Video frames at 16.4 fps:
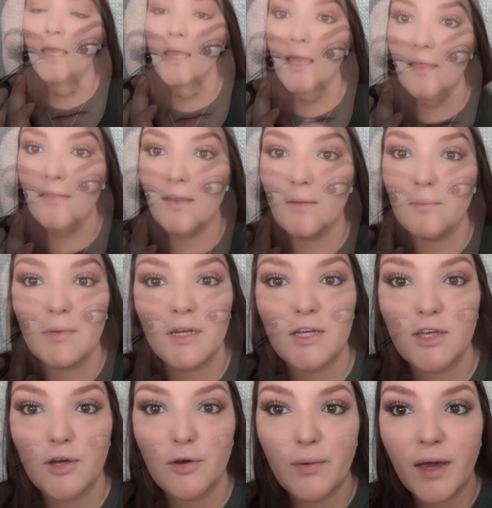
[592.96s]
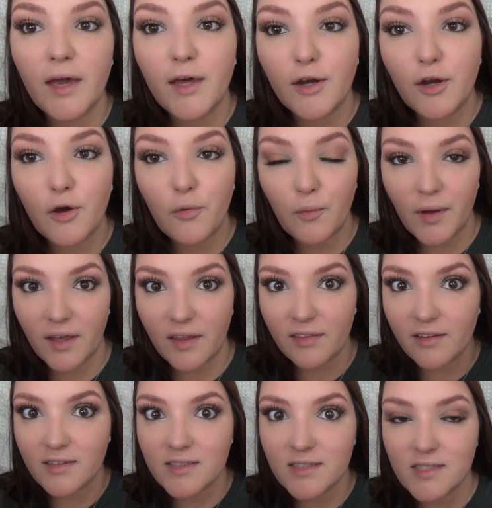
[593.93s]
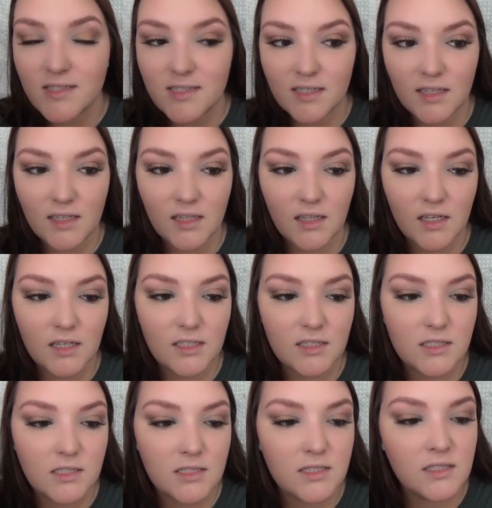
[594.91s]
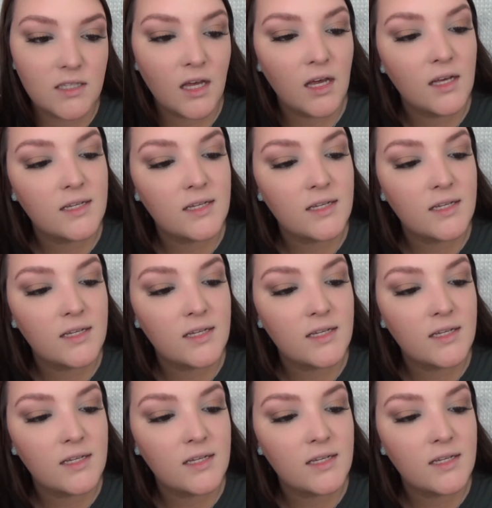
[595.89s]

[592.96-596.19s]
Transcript: And then I'm going to go in with Stila's